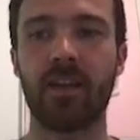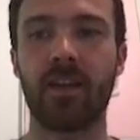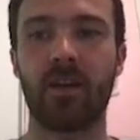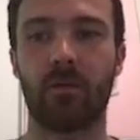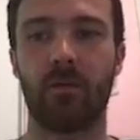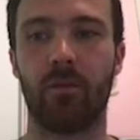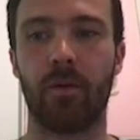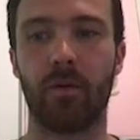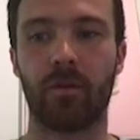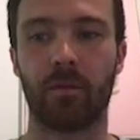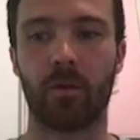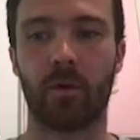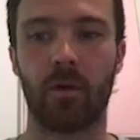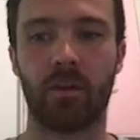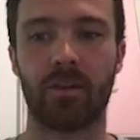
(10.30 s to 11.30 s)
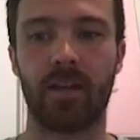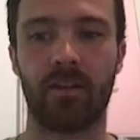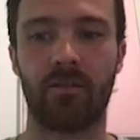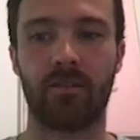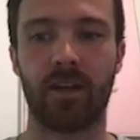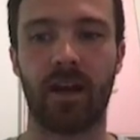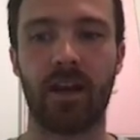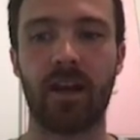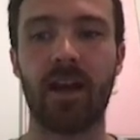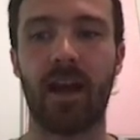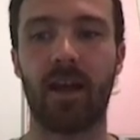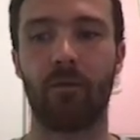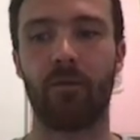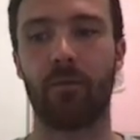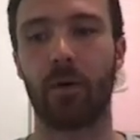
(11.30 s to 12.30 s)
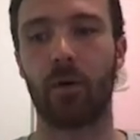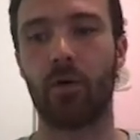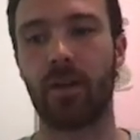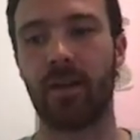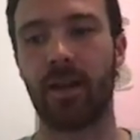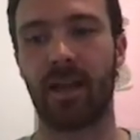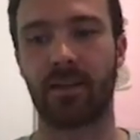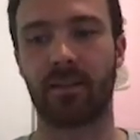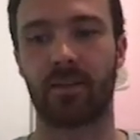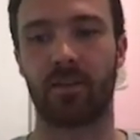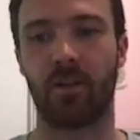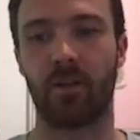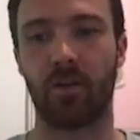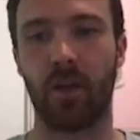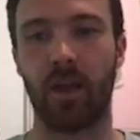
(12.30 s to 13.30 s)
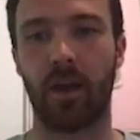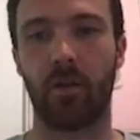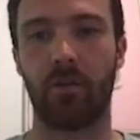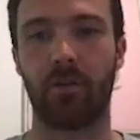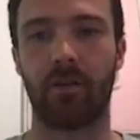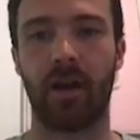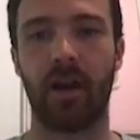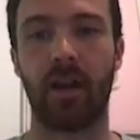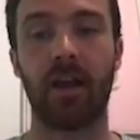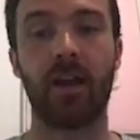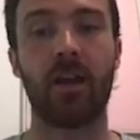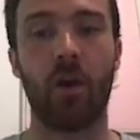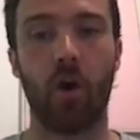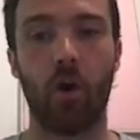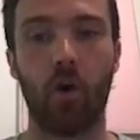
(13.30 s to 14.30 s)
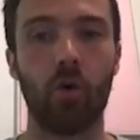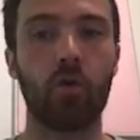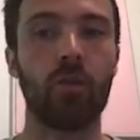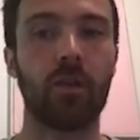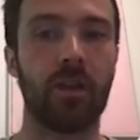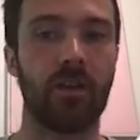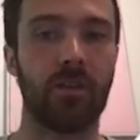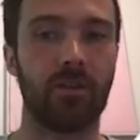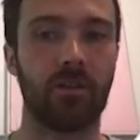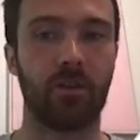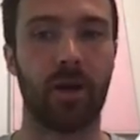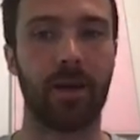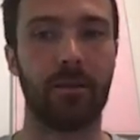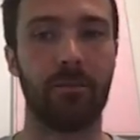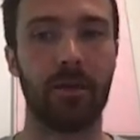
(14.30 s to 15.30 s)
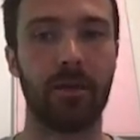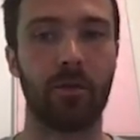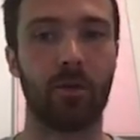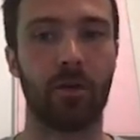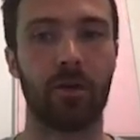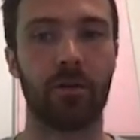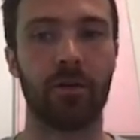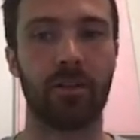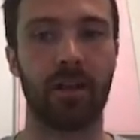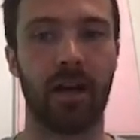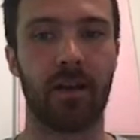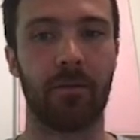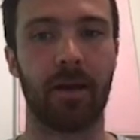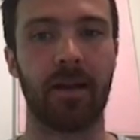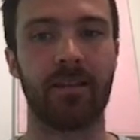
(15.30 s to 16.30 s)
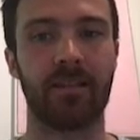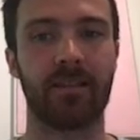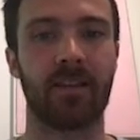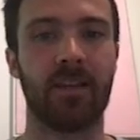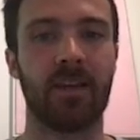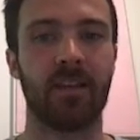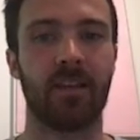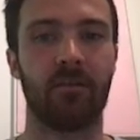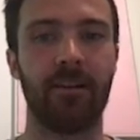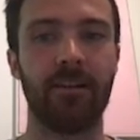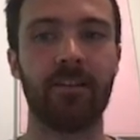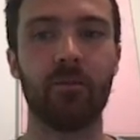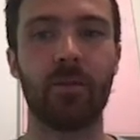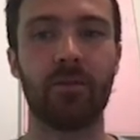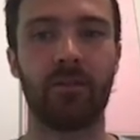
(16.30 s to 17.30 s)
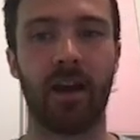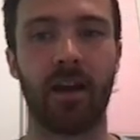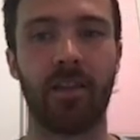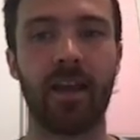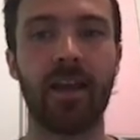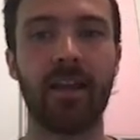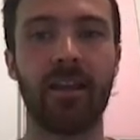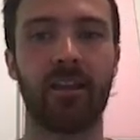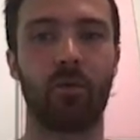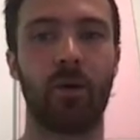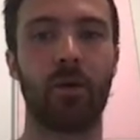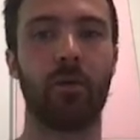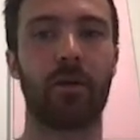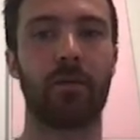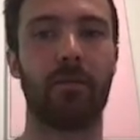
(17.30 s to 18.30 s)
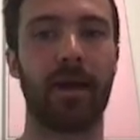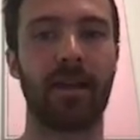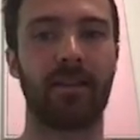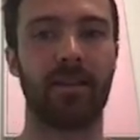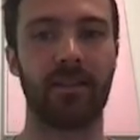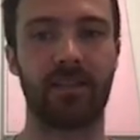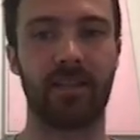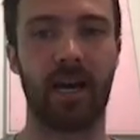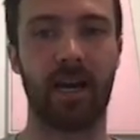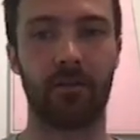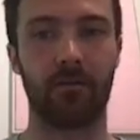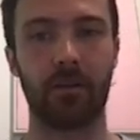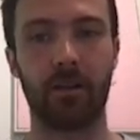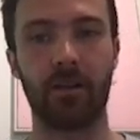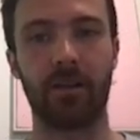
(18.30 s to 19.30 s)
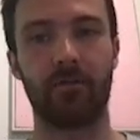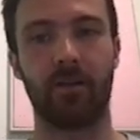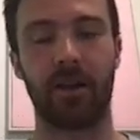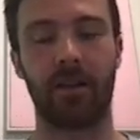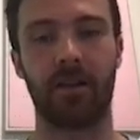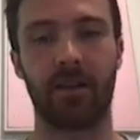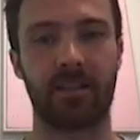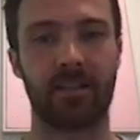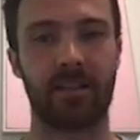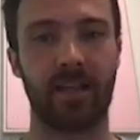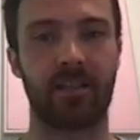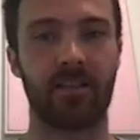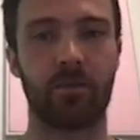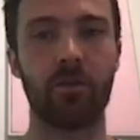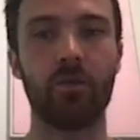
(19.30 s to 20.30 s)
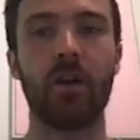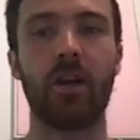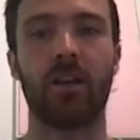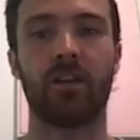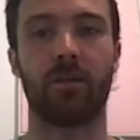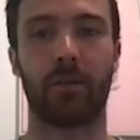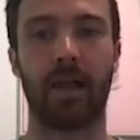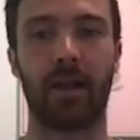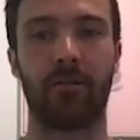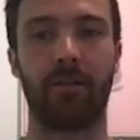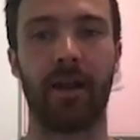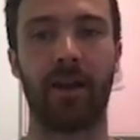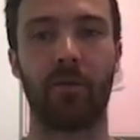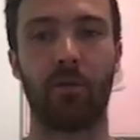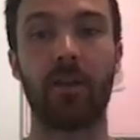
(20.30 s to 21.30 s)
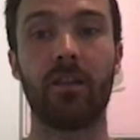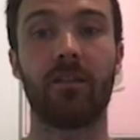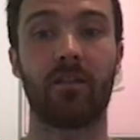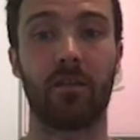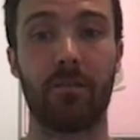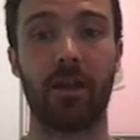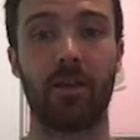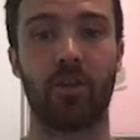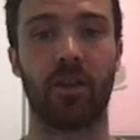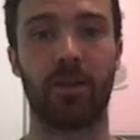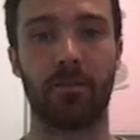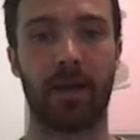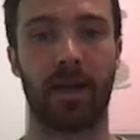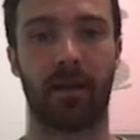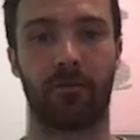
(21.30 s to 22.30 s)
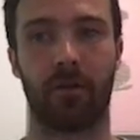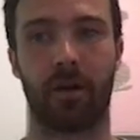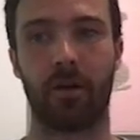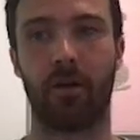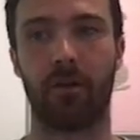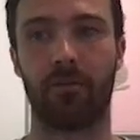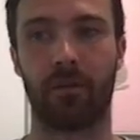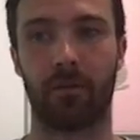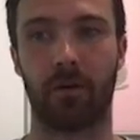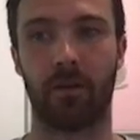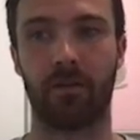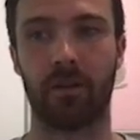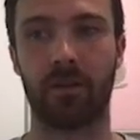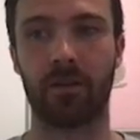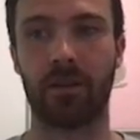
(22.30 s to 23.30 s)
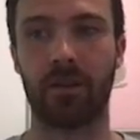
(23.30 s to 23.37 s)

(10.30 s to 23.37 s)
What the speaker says: we've built some quantitative data, and we've pulled in external health data all into a BigQuery database. The reason we've done that is we want to make this data really readily accessible to play around with to measure impact for our not-for-profit.